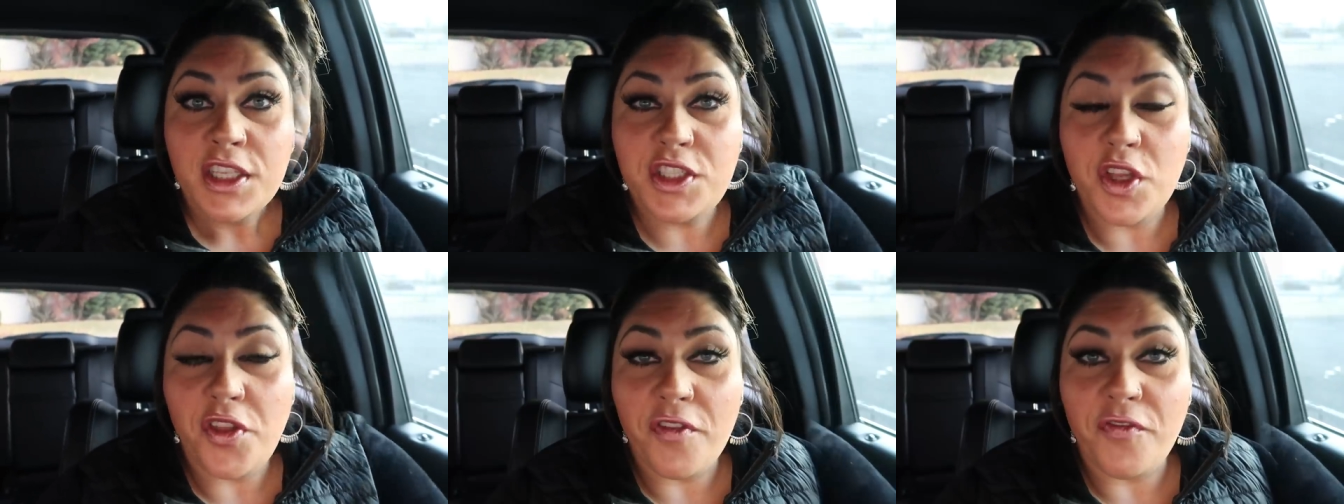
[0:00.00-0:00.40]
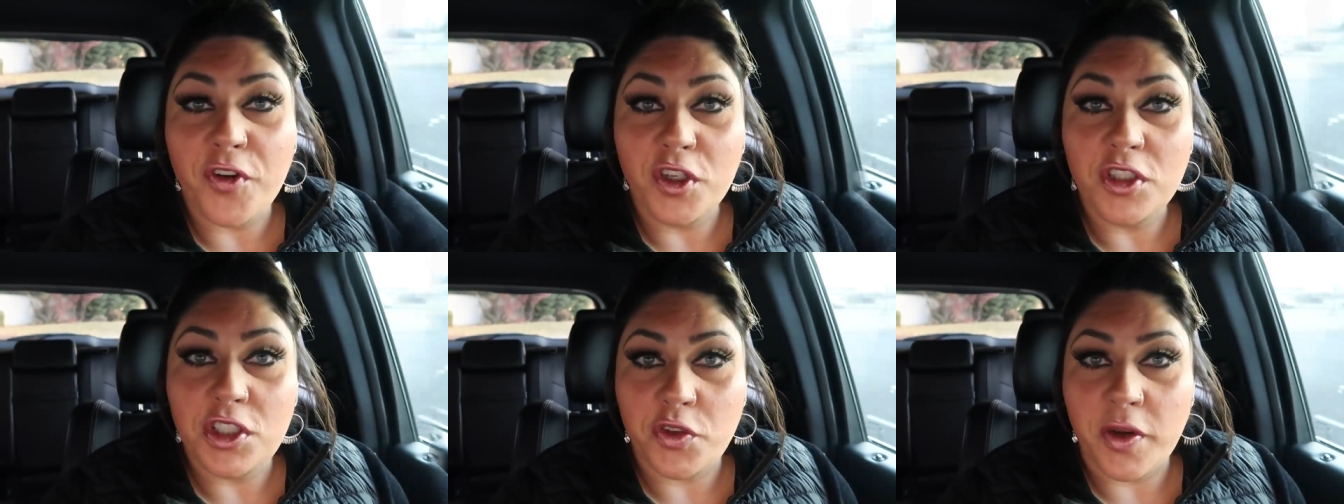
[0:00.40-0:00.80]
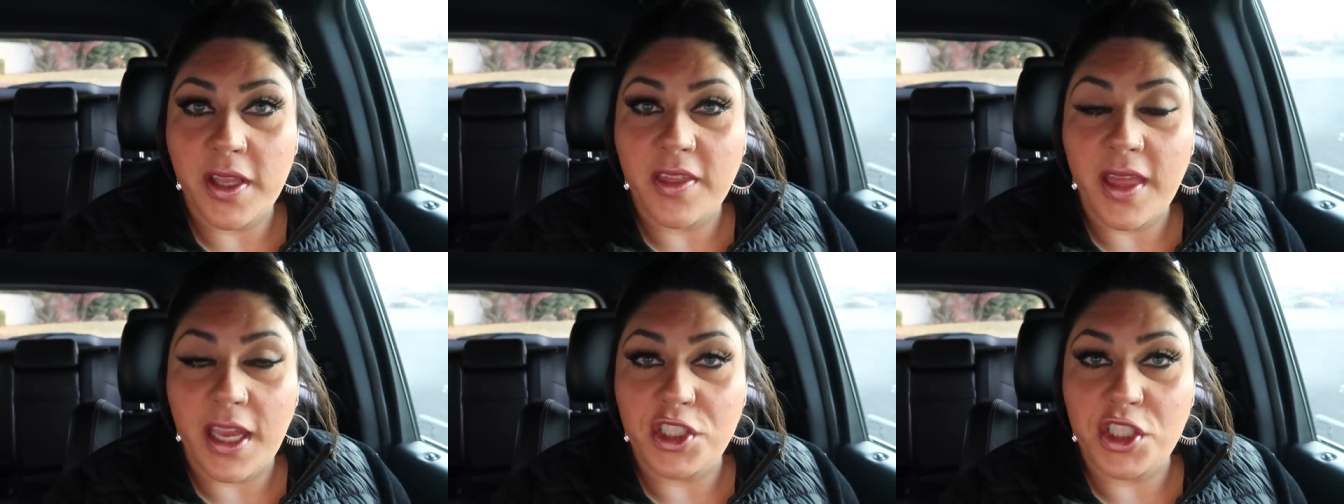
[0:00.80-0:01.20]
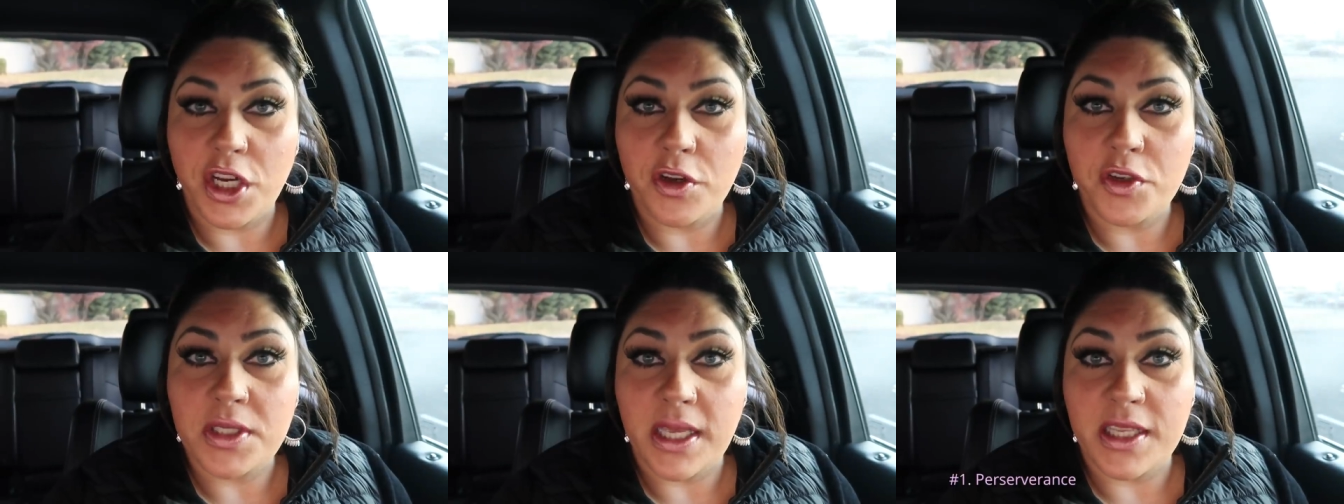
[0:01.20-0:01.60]
So the first strength I
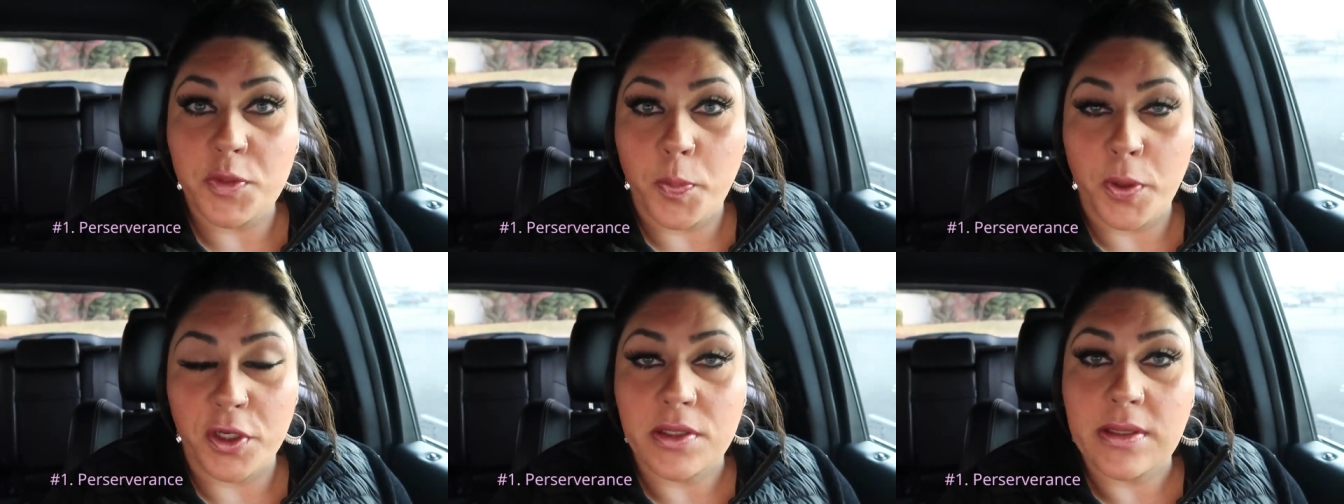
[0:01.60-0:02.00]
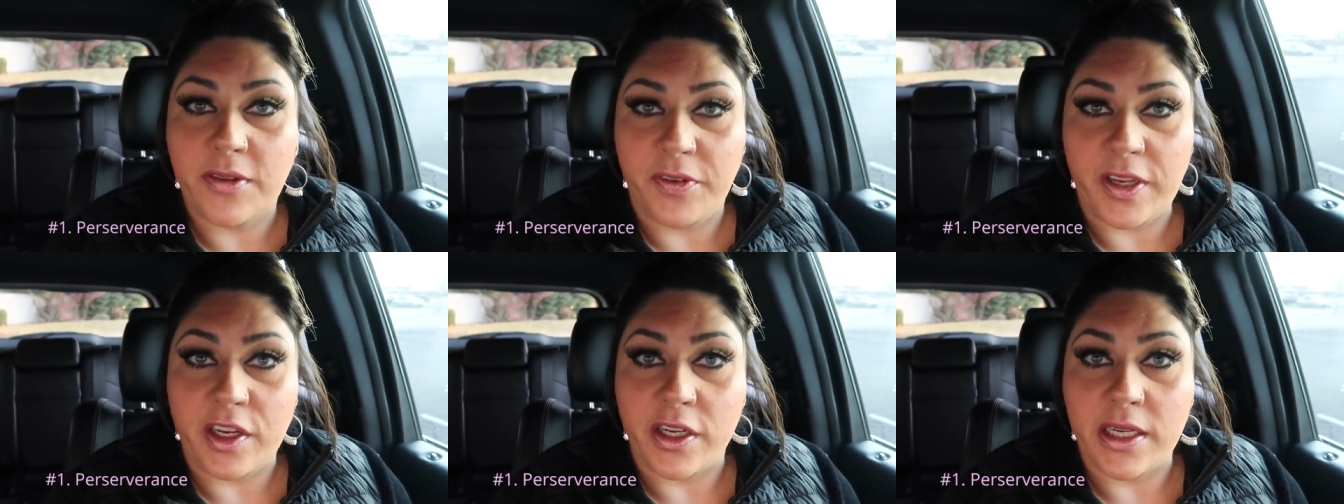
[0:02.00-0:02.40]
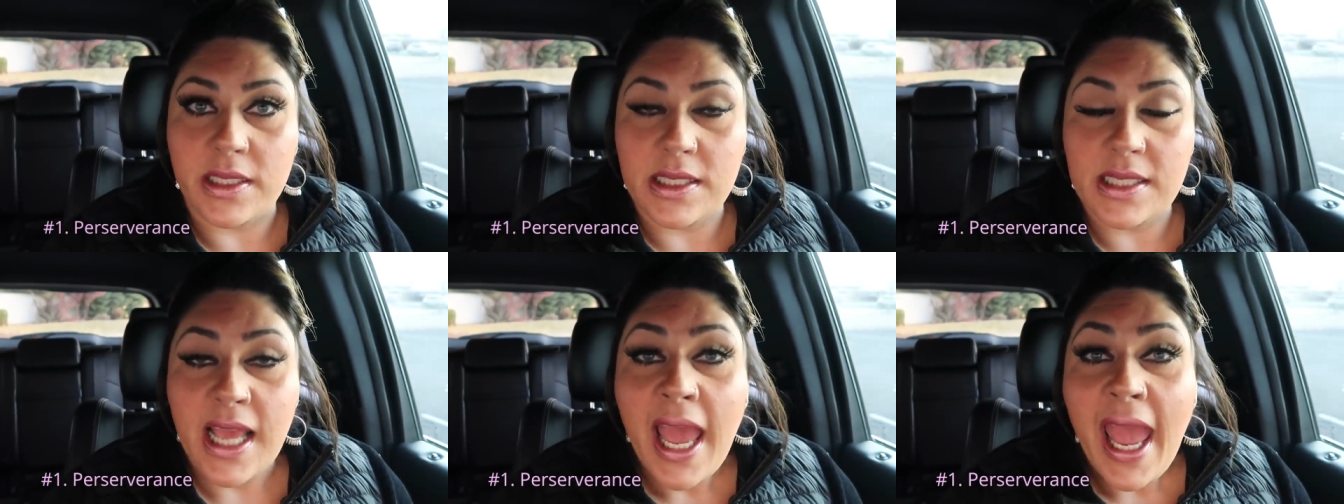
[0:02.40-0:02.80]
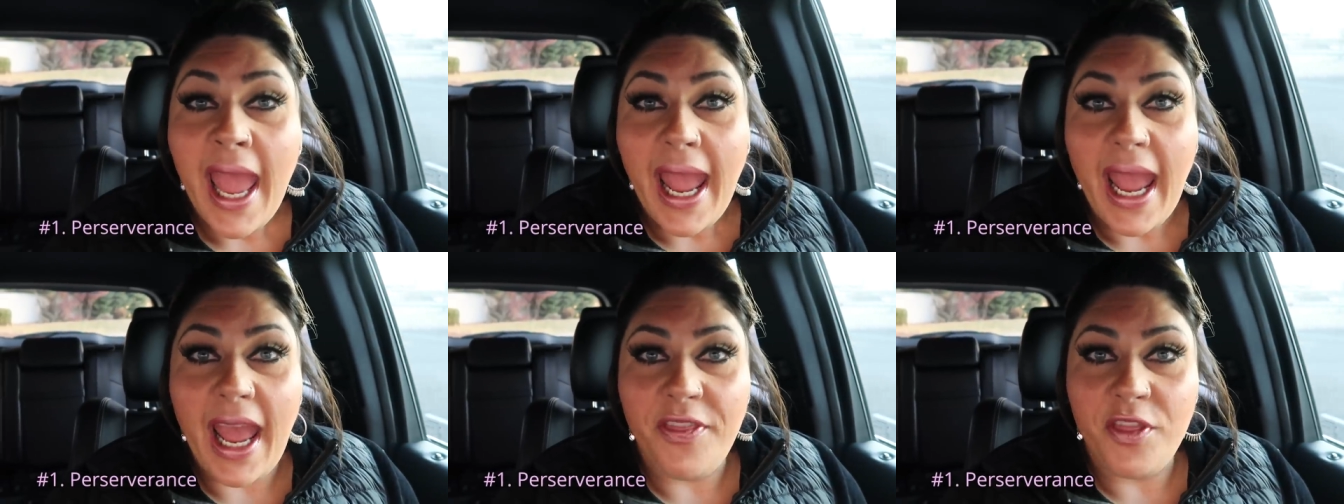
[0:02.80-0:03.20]
chose is perseverance.
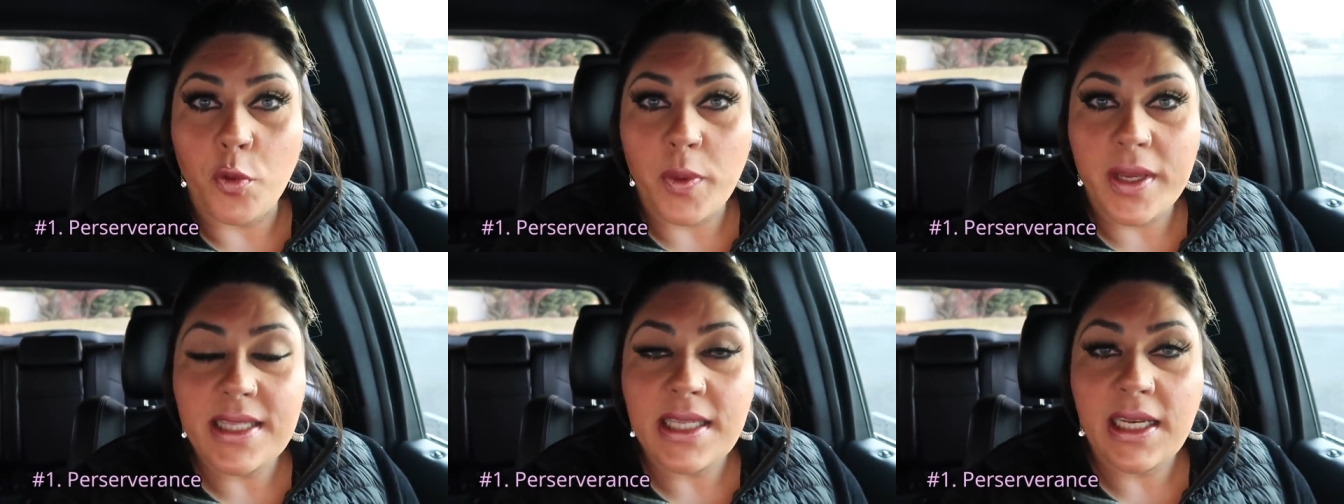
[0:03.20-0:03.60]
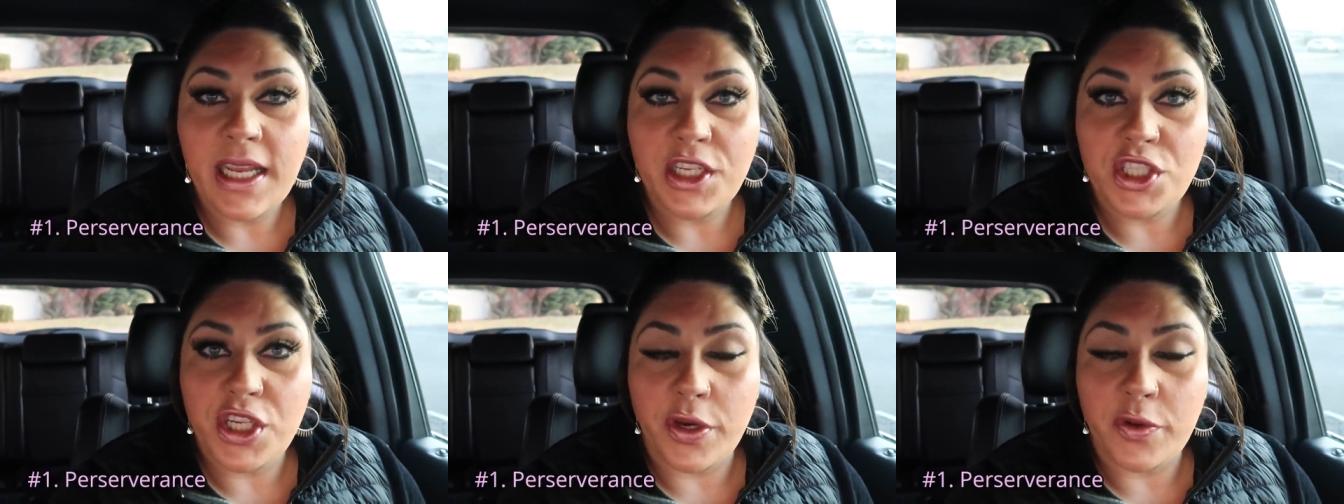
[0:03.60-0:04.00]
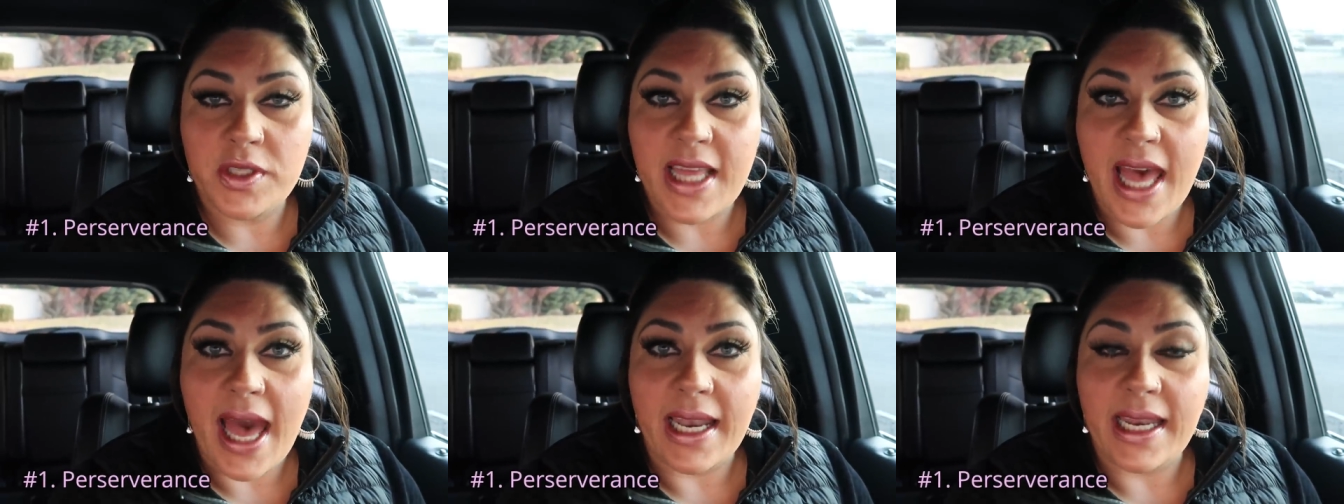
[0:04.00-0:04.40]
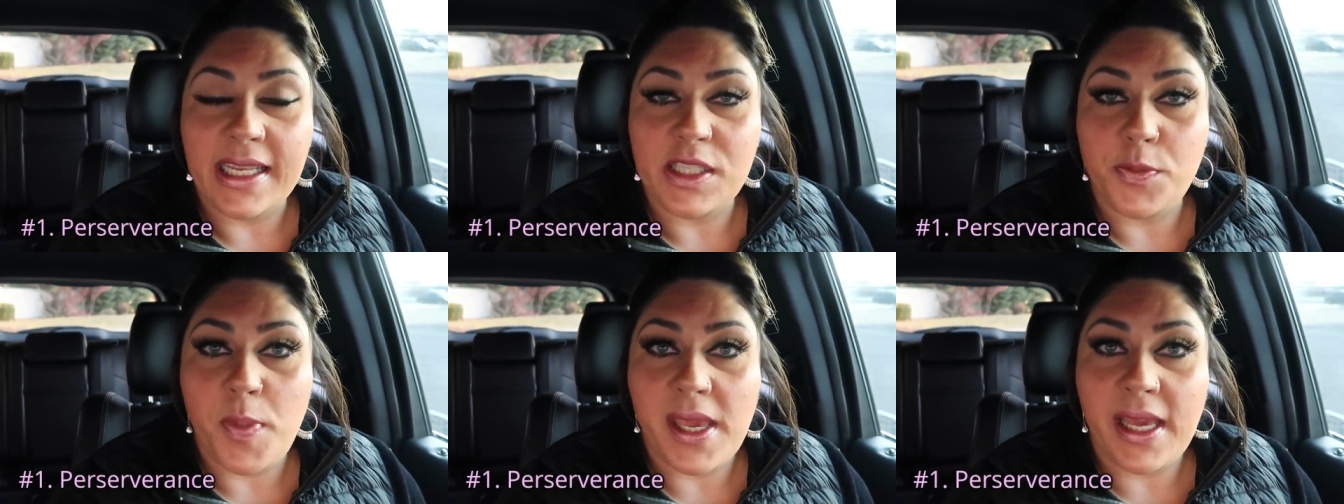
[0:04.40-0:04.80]
And the reason I chose that
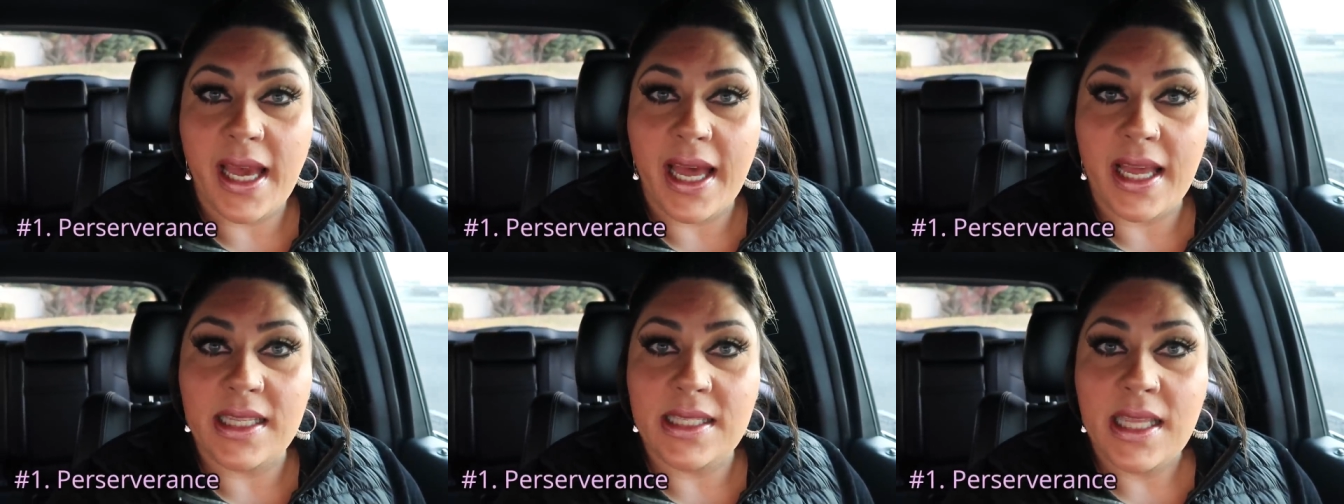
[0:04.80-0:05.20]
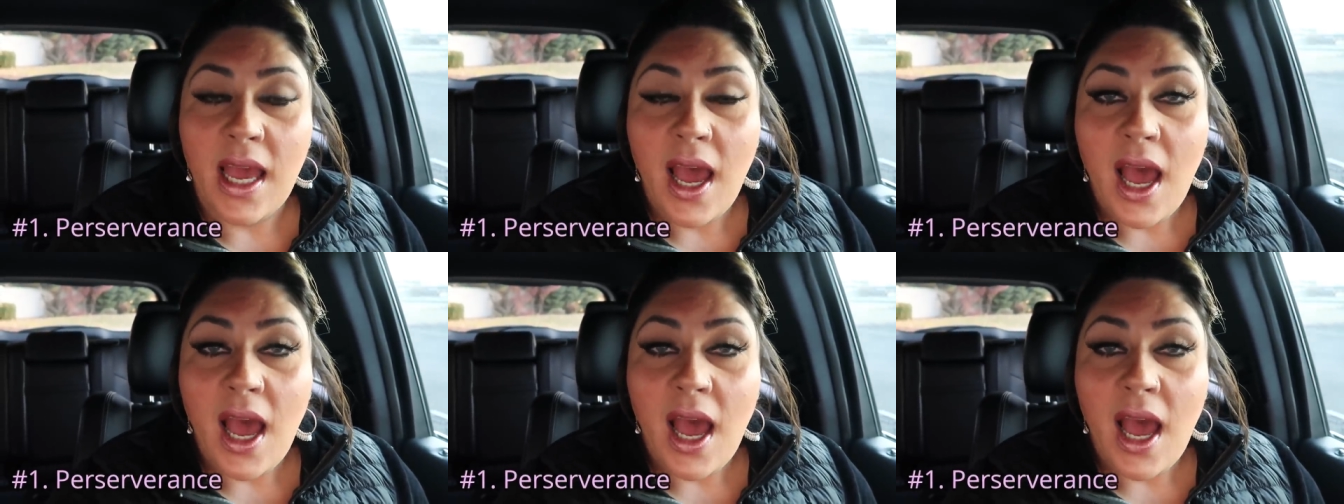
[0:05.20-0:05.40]
is because